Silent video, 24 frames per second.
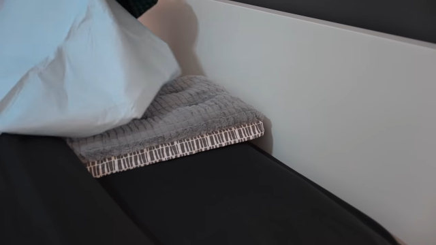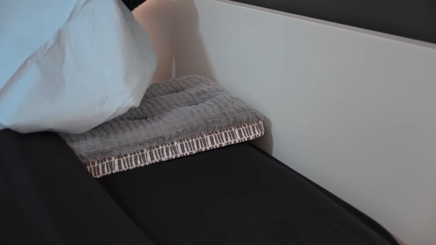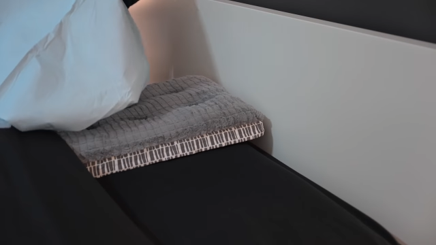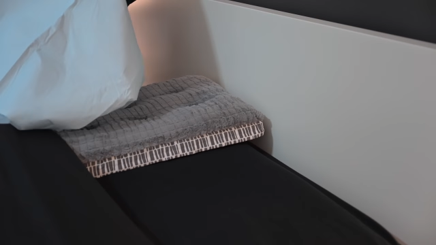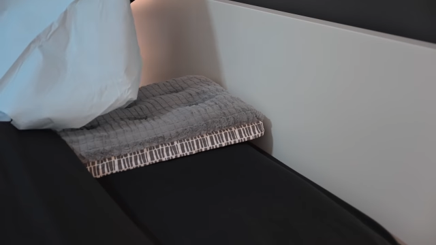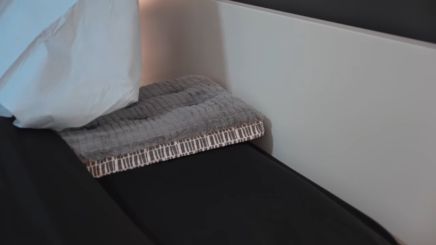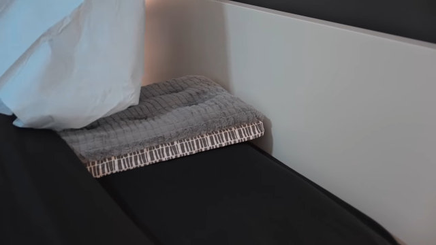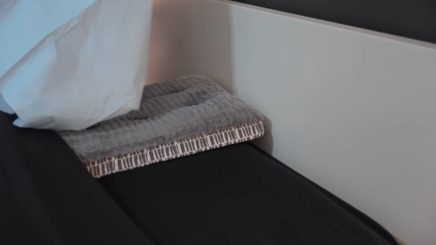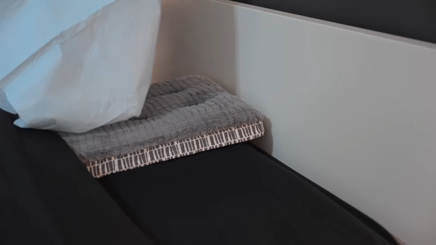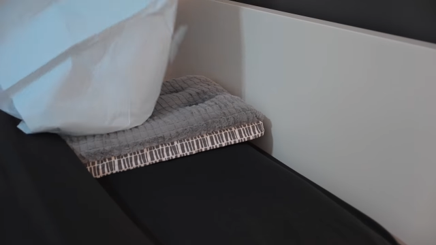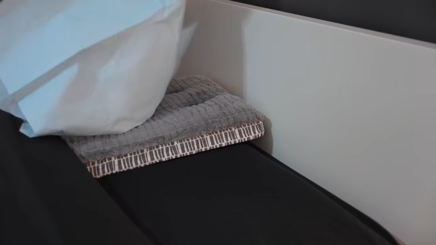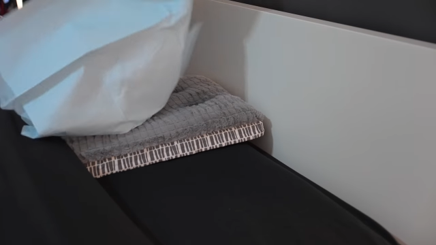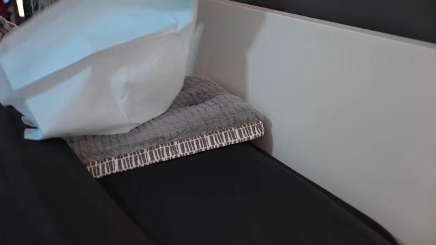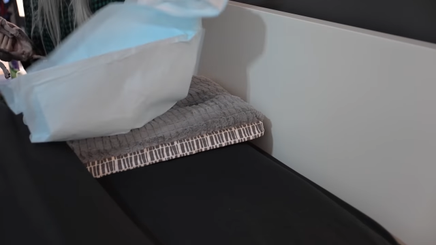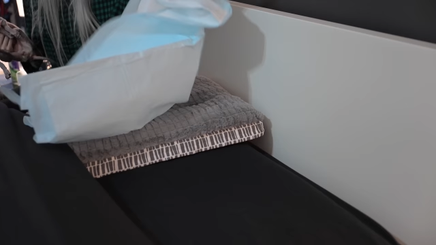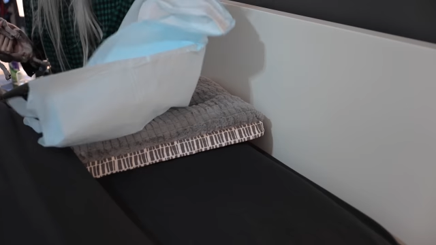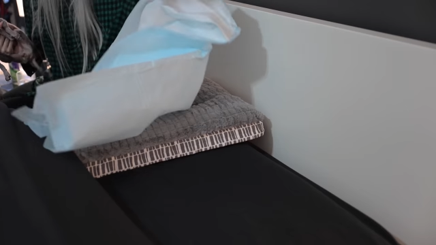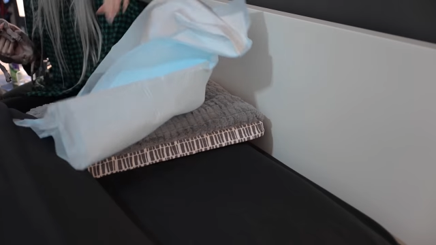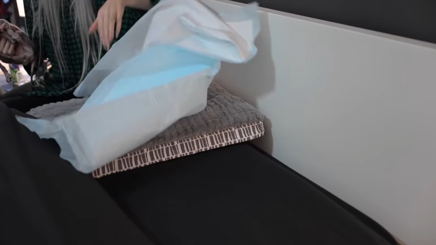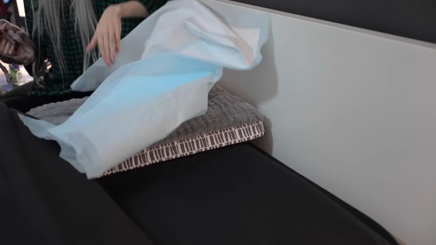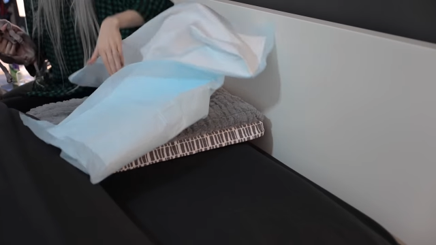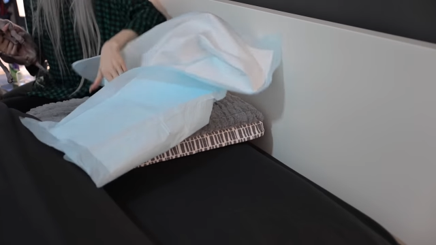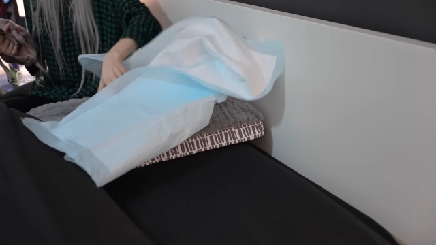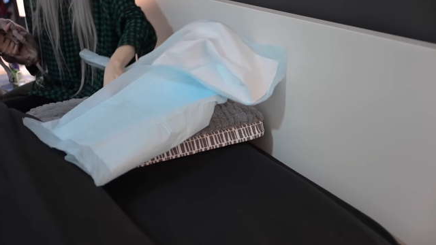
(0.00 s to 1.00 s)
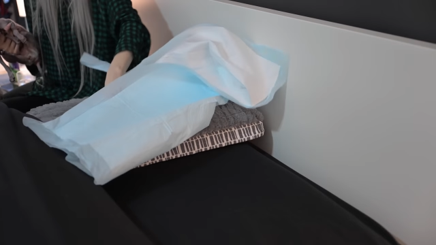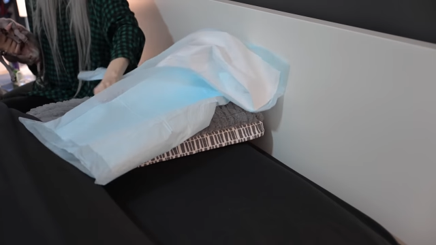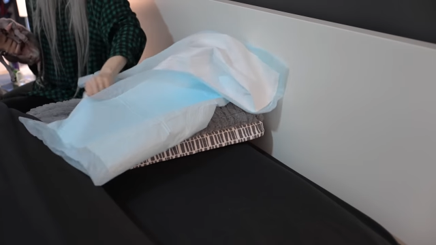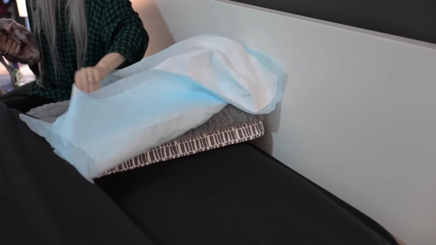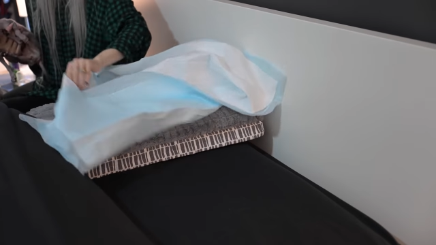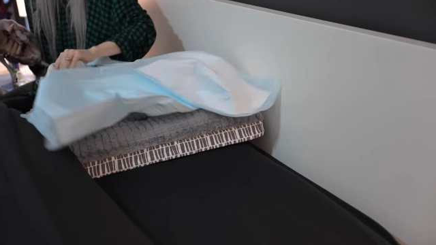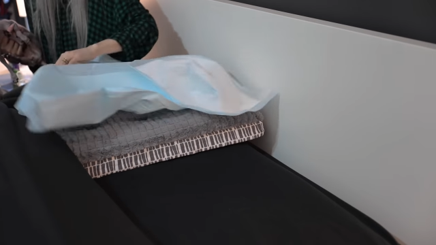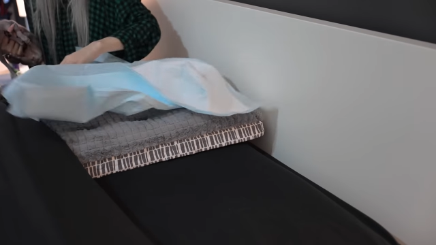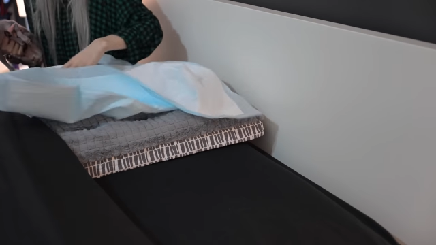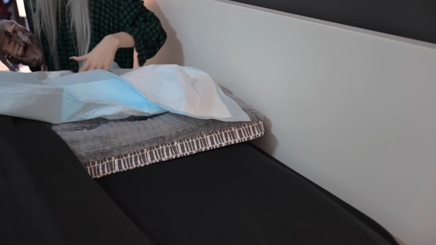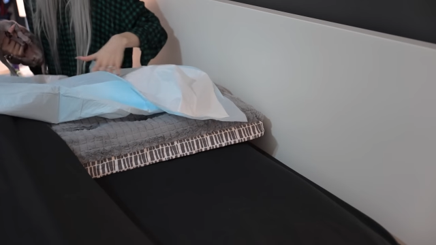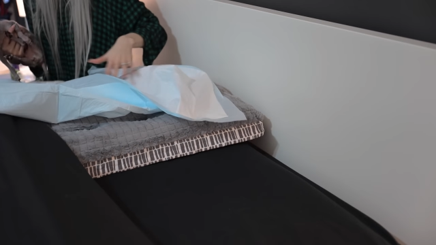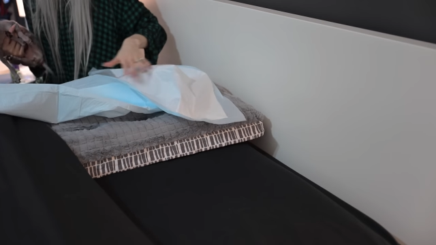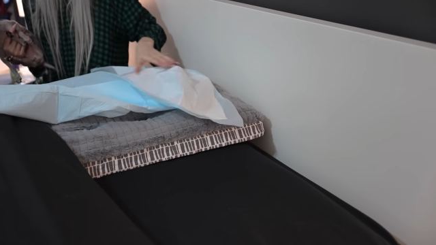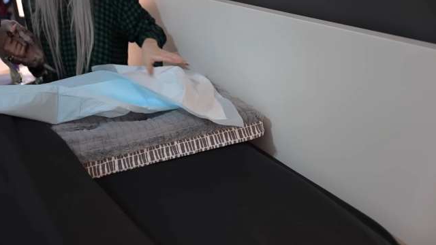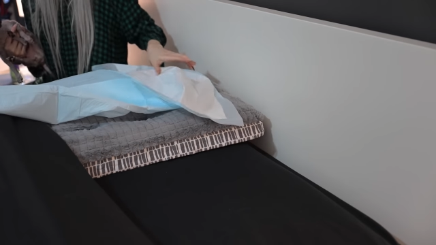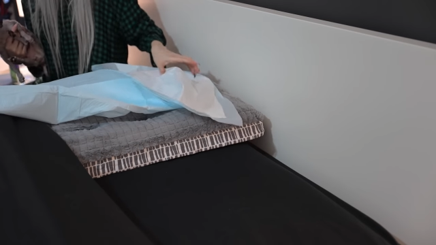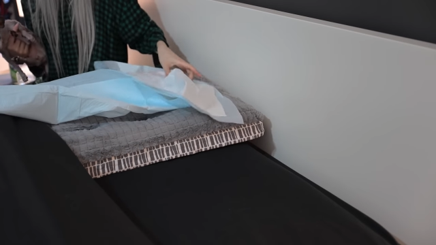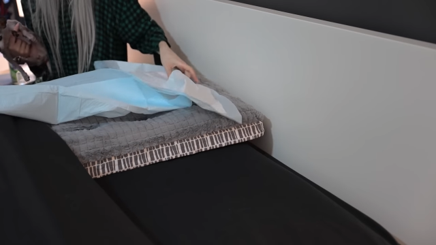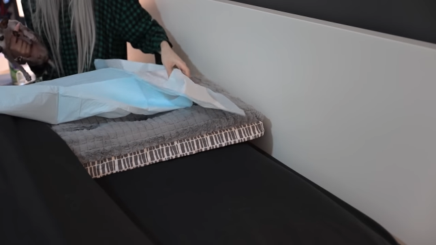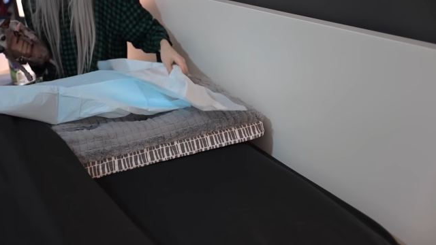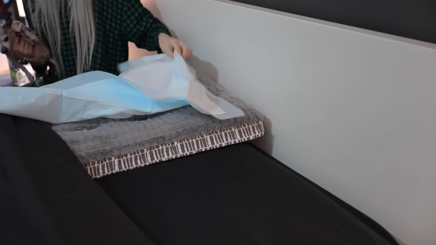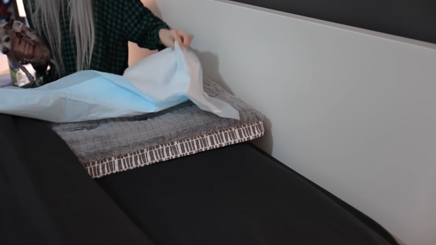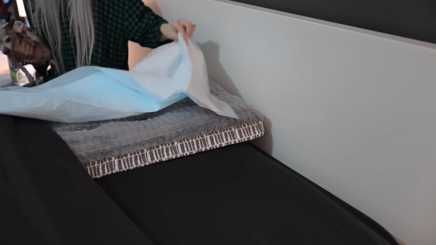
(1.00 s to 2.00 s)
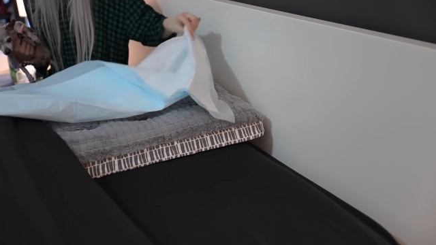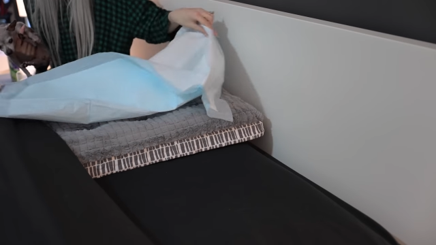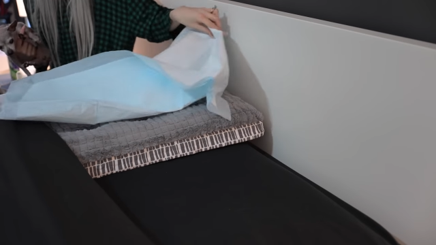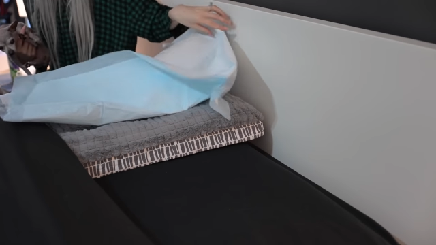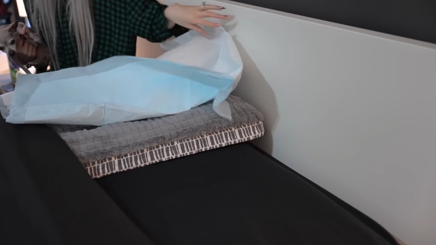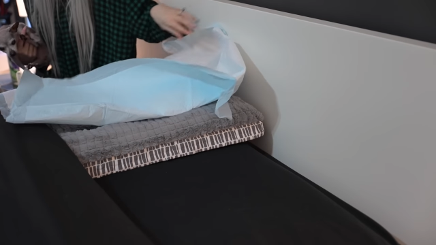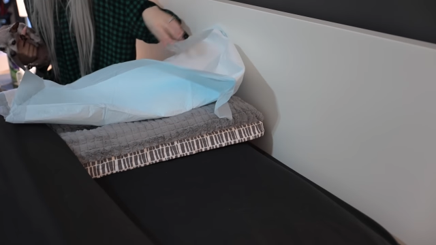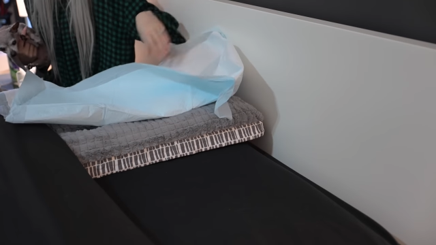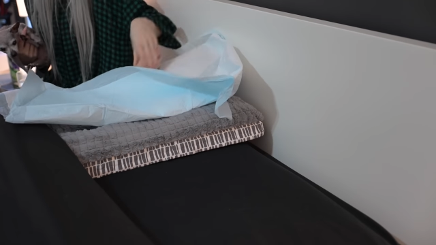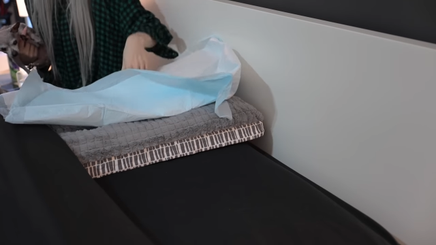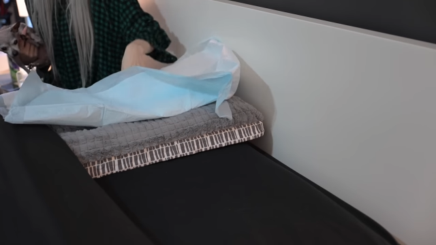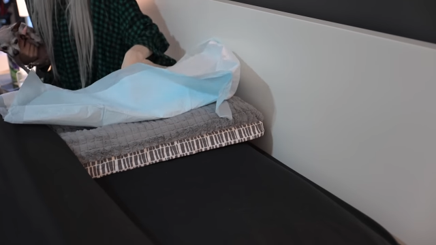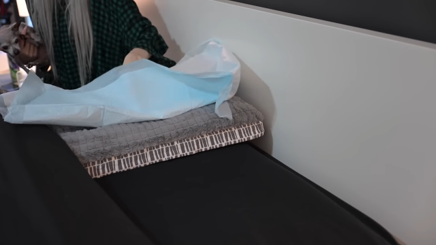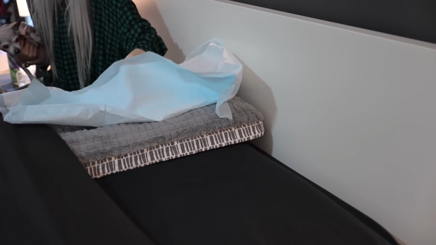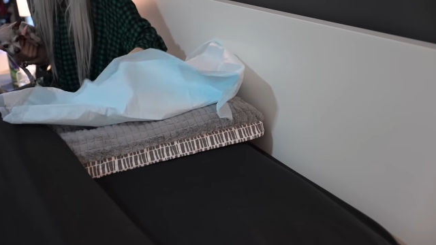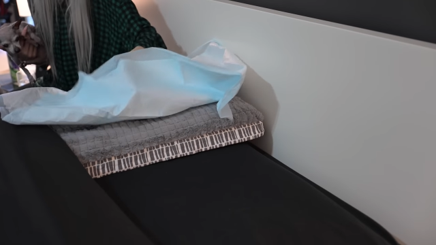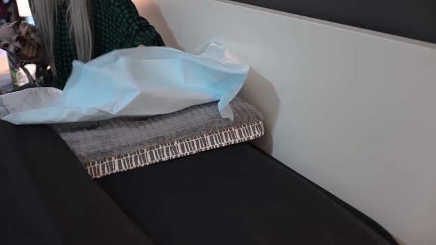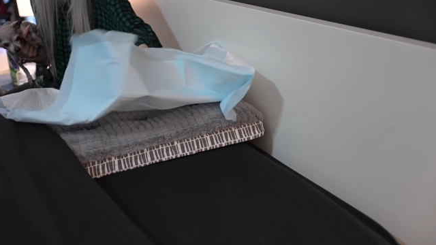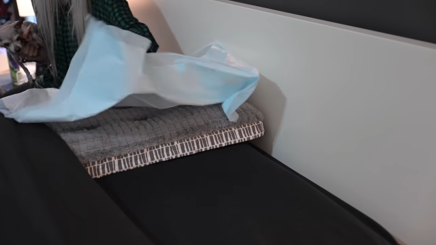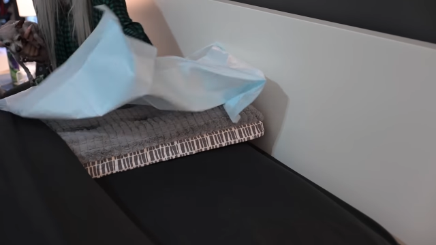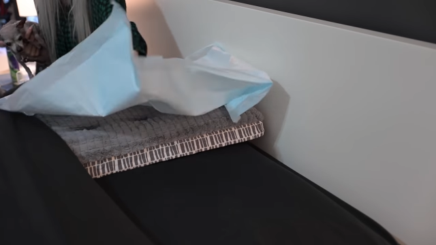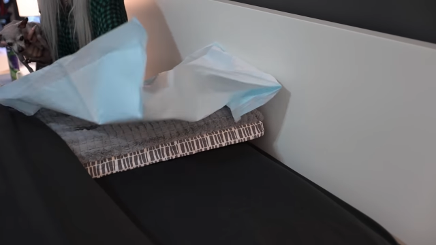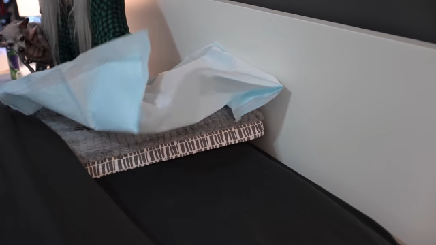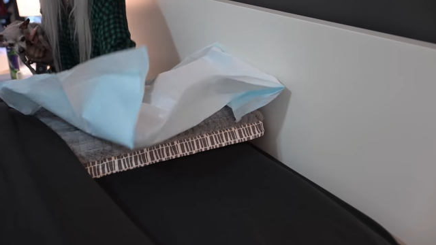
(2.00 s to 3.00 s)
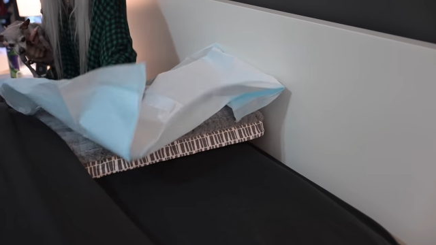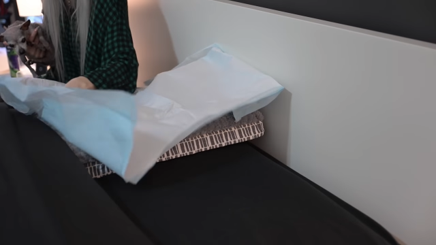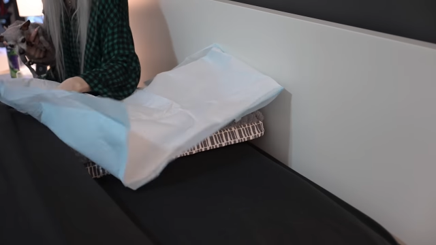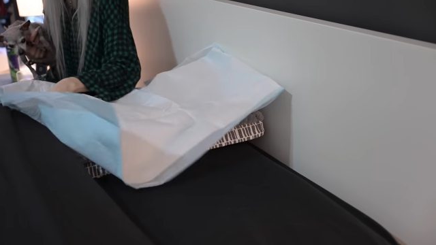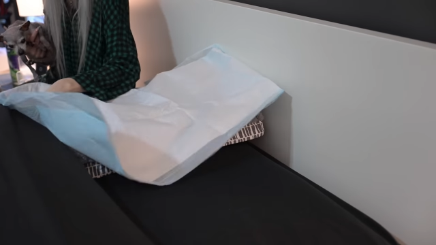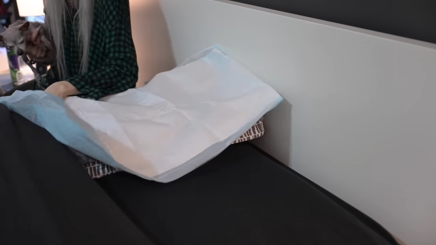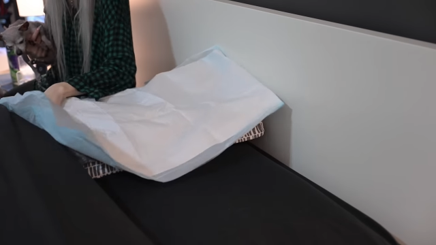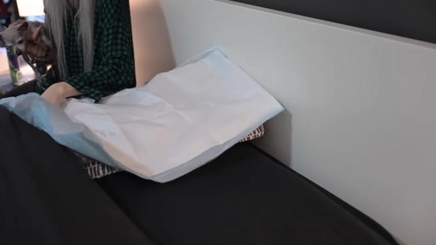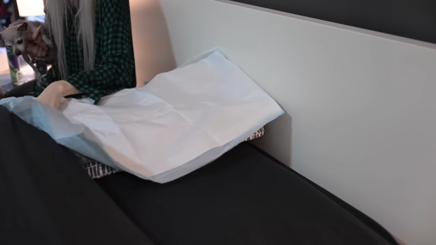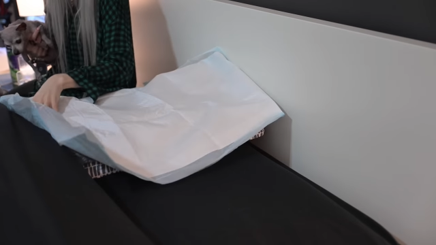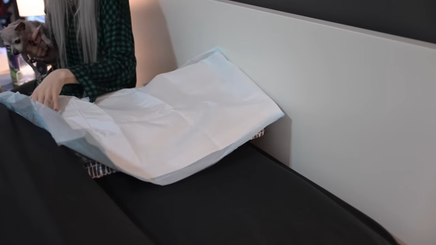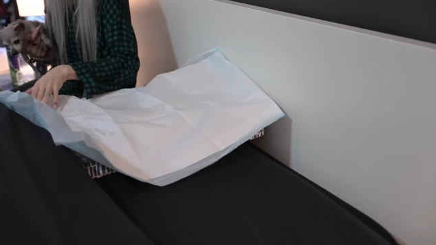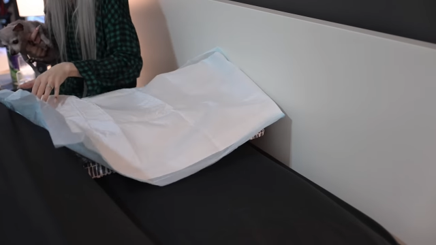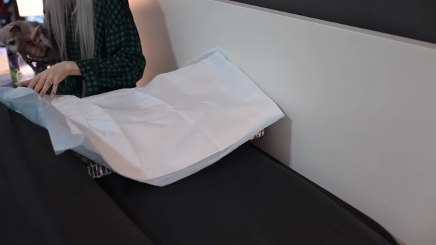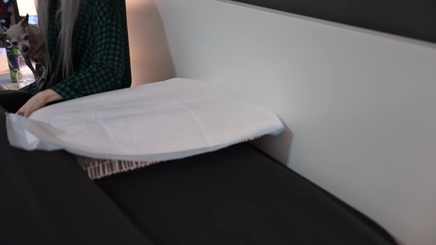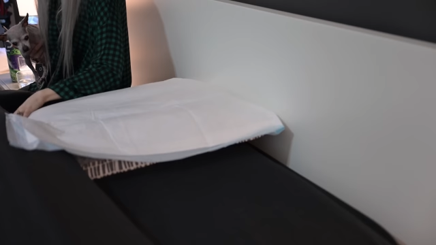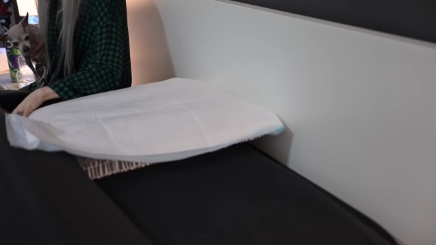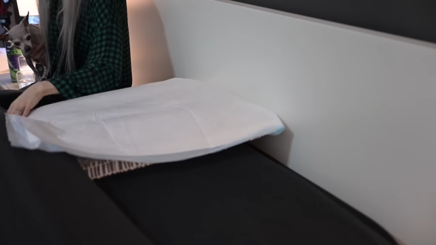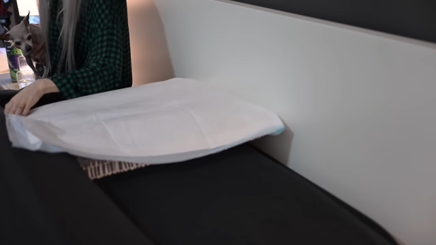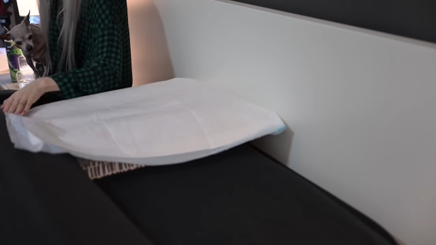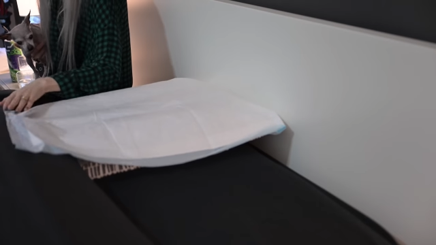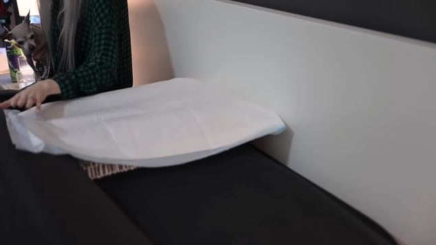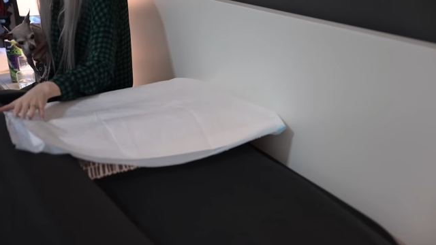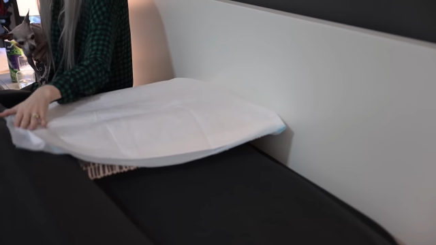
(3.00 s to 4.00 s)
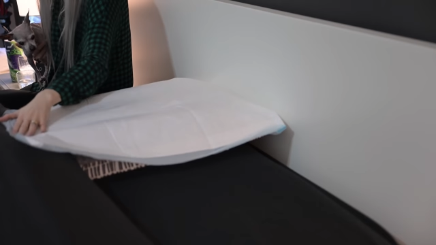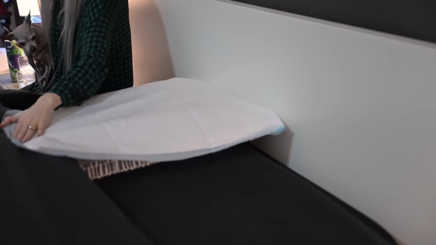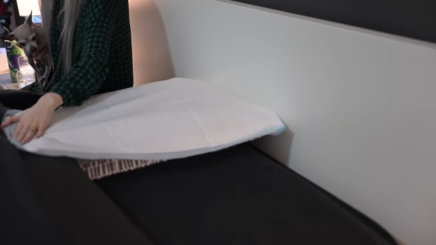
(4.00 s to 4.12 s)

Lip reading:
[unreadable: no face in view]